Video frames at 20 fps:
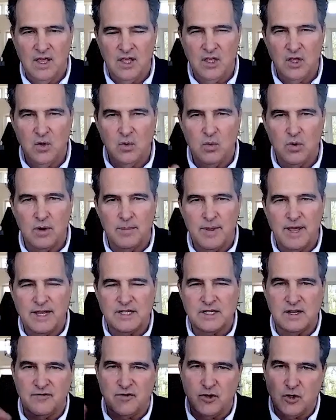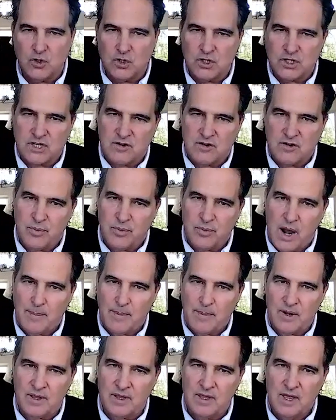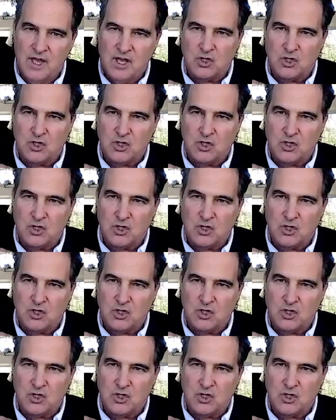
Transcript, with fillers: You want to basically fuel yourself properly.